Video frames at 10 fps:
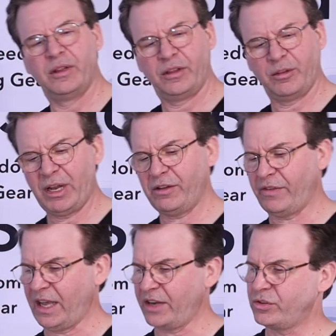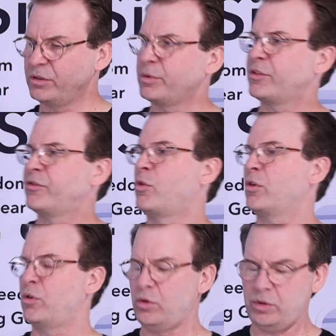They're manufactured with
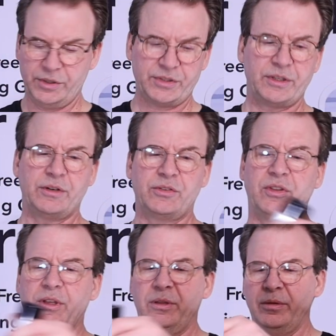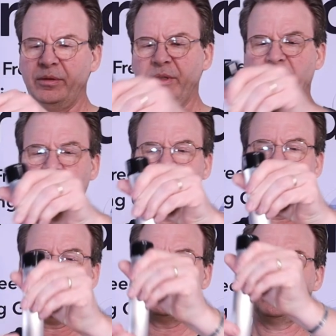4 holes. There's the
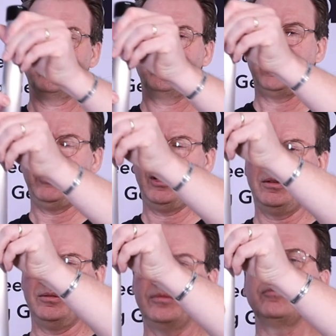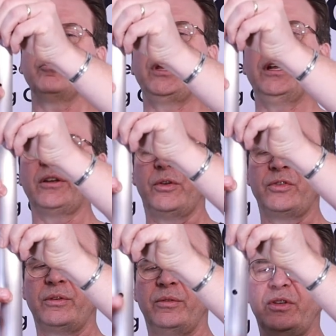handle pivot pin
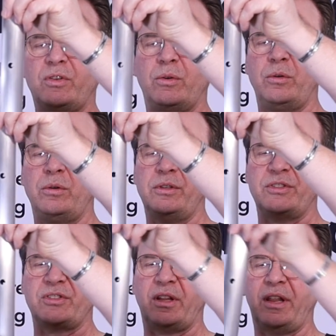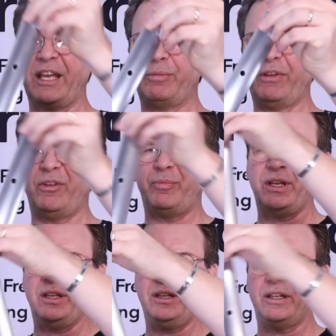goes through this hole. It's the leg pivot
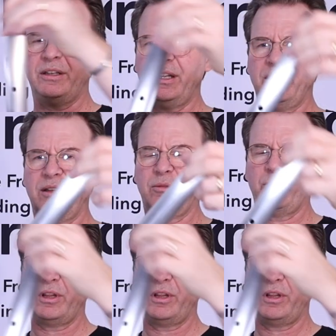pin that where